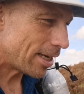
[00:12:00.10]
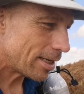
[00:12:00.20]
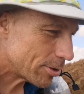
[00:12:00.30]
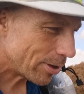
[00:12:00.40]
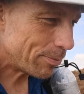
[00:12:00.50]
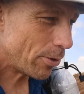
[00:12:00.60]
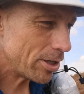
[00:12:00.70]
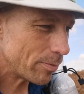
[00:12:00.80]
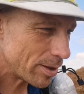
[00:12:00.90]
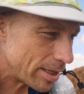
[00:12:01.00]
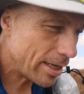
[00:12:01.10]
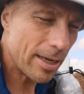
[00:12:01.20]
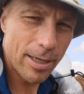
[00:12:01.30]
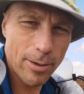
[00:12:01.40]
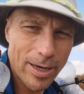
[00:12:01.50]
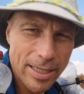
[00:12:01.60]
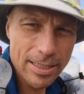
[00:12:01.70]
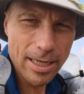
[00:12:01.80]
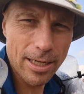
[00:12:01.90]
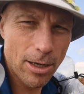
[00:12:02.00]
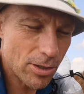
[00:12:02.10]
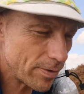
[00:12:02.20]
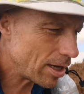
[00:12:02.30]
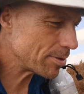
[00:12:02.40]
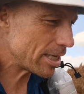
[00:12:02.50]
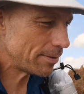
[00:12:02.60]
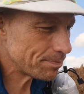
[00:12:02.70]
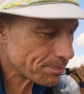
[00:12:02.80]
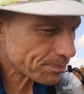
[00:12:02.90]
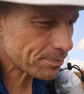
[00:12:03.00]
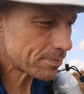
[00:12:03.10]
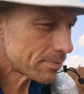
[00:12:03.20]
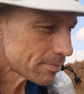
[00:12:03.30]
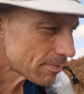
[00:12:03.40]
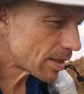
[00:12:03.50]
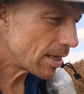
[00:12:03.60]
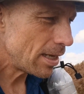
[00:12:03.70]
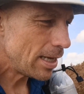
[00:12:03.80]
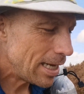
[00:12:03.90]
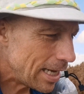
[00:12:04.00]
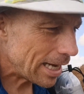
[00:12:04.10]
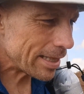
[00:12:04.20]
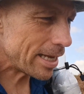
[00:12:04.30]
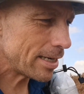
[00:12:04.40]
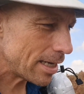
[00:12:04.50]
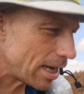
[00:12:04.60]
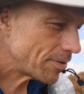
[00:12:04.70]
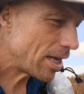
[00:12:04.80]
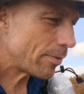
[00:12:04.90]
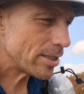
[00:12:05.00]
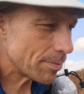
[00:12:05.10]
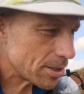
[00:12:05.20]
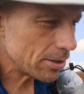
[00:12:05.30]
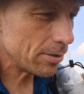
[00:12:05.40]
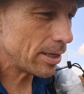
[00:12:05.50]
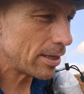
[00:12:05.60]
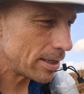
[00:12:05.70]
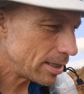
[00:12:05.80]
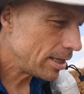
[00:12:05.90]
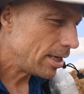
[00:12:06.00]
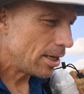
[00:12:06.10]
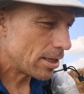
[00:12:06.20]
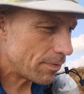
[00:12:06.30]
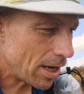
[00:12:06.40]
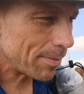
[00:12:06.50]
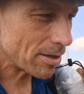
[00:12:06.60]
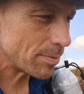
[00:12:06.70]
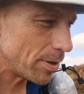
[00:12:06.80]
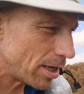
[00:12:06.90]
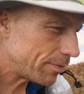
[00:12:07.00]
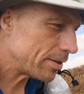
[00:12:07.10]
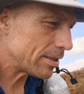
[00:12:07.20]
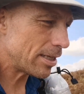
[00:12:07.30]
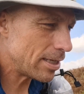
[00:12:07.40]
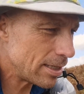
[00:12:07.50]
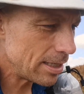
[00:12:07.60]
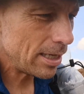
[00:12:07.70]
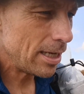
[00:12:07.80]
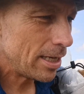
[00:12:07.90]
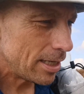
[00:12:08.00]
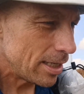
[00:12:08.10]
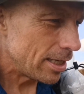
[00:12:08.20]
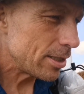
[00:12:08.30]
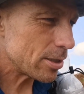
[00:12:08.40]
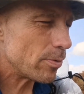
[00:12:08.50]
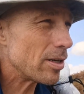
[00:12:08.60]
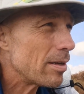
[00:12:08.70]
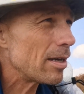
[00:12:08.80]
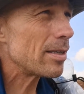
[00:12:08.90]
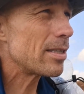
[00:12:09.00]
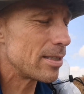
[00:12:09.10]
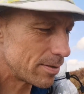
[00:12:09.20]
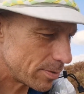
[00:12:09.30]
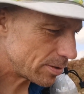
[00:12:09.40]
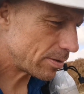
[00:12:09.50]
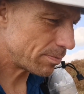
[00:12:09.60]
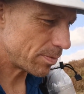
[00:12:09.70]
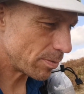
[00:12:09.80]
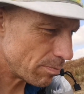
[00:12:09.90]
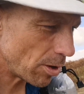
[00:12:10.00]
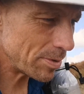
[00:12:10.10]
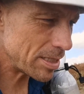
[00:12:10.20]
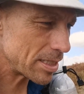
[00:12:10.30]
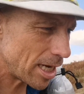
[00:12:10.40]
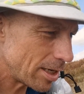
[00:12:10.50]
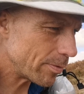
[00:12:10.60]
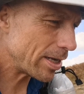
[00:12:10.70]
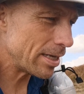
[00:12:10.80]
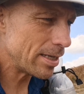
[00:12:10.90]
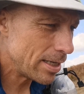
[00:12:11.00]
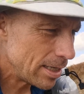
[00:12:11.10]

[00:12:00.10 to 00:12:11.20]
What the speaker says: It was quite poignant with the Llewellyn's coat of arms there. And then after that went up to the farmhouse above, and just one, because it was sort of a moment in time when